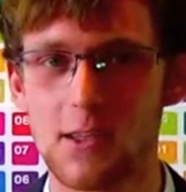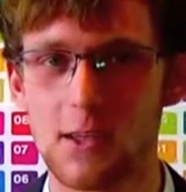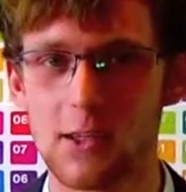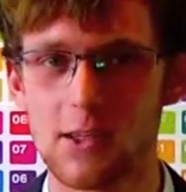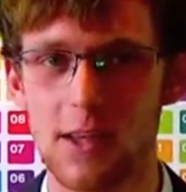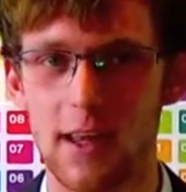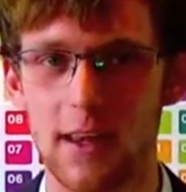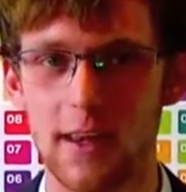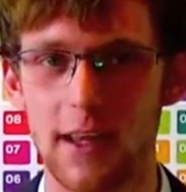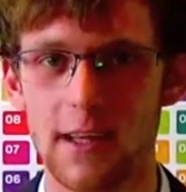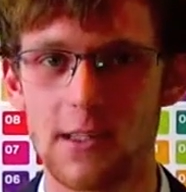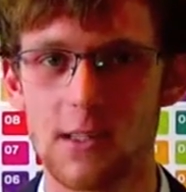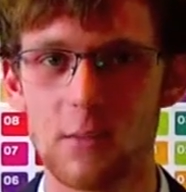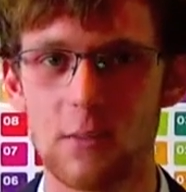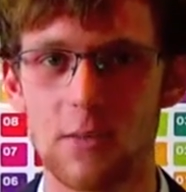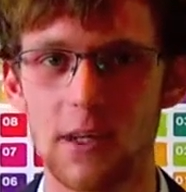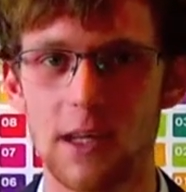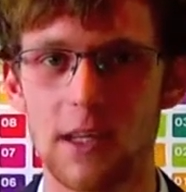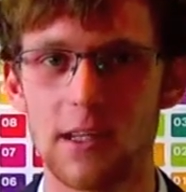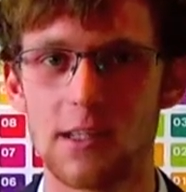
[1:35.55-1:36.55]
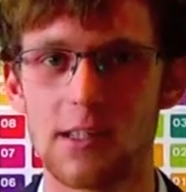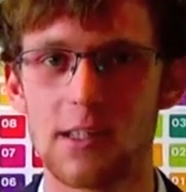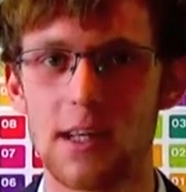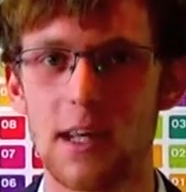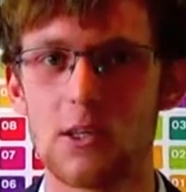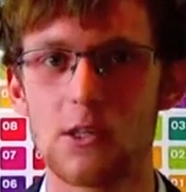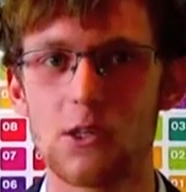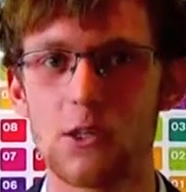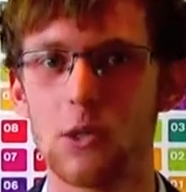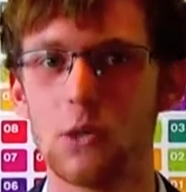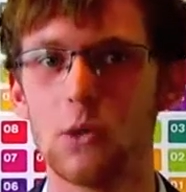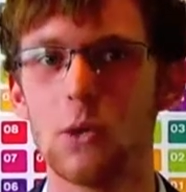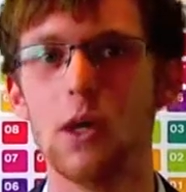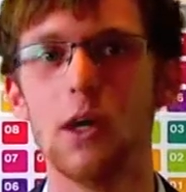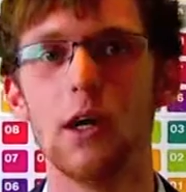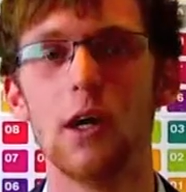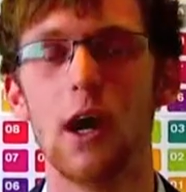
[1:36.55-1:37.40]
so that's something in stage 2